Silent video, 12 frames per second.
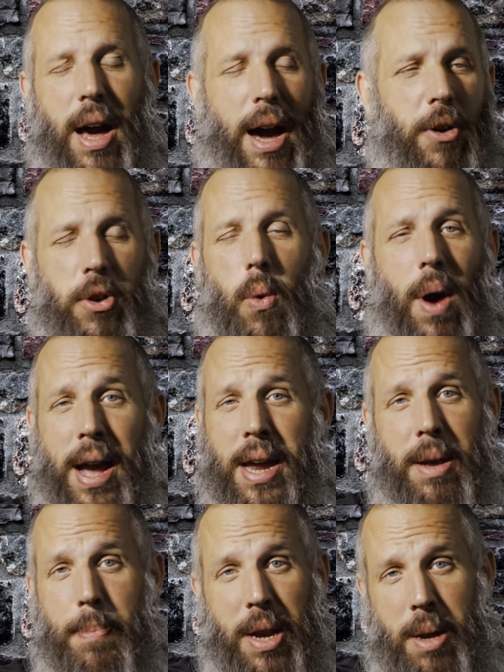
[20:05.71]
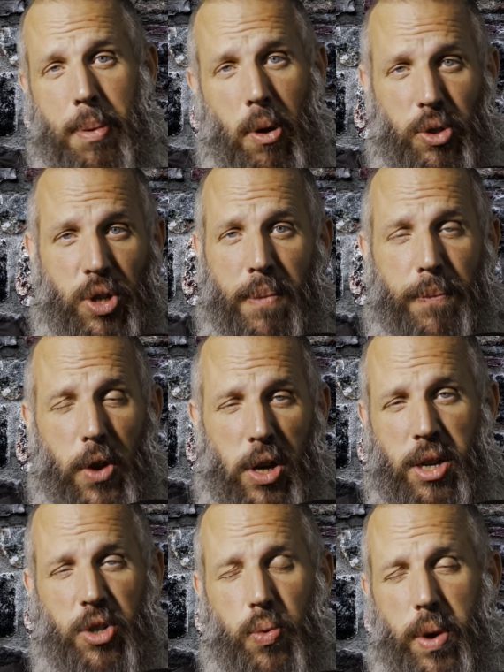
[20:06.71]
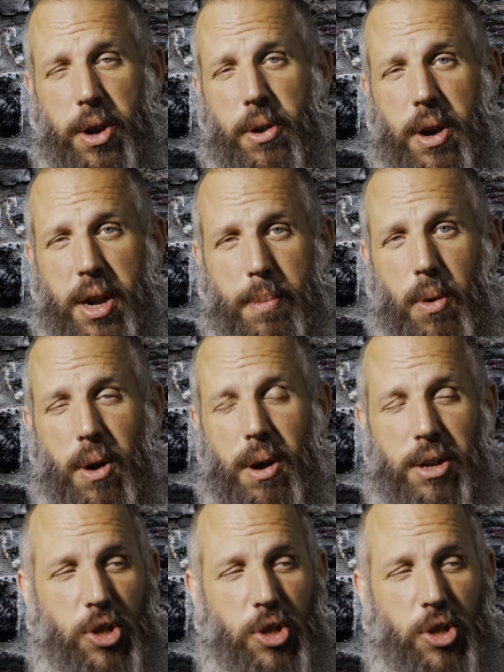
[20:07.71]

I don't know why anybody posts on fucking Twitter anymore.